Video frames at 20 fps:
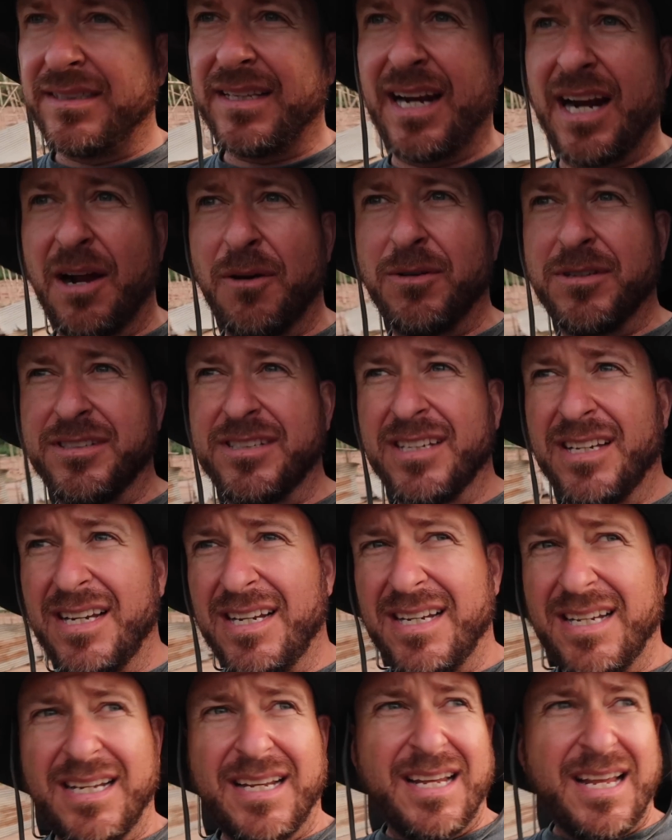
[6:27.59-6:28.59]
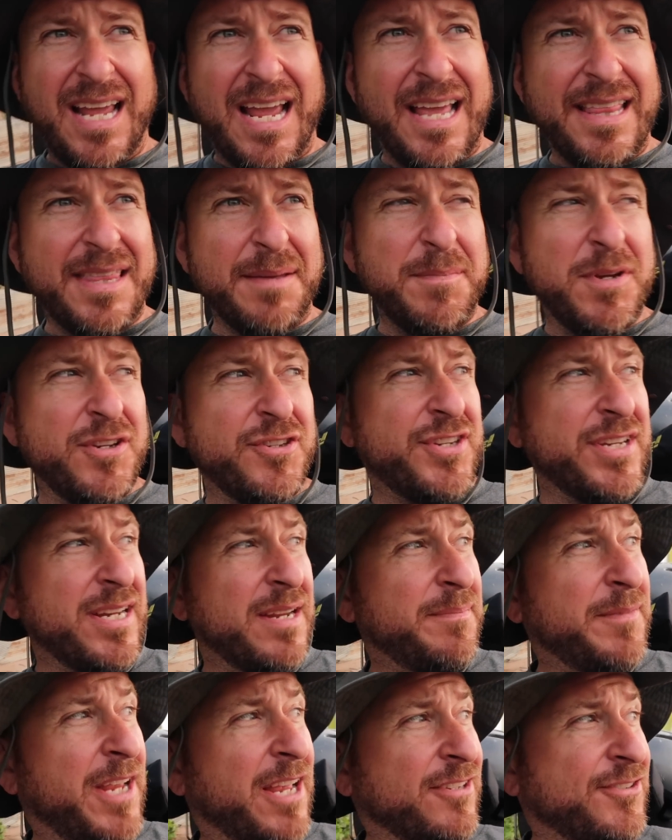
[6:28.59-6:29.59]
that I was at the
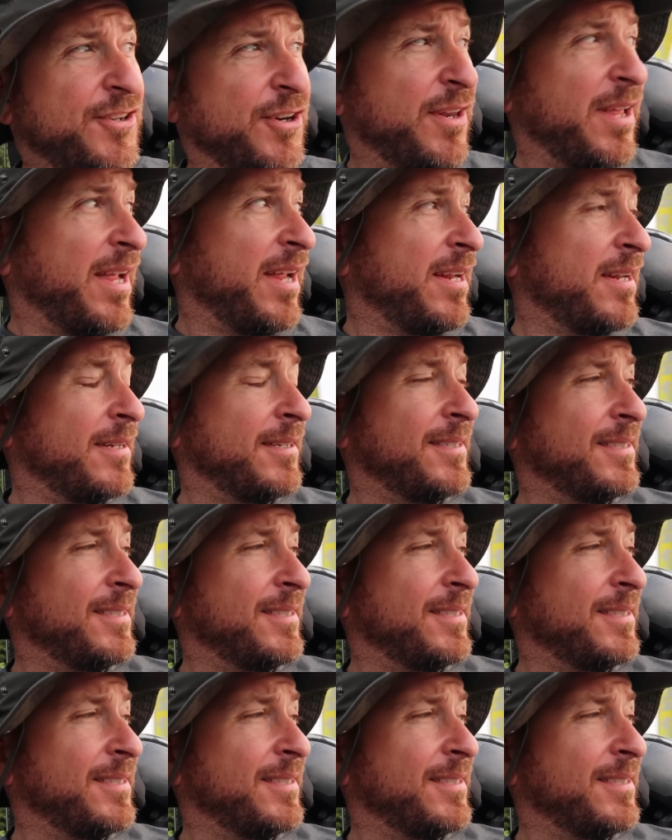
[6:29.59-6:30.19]
museum yesterday.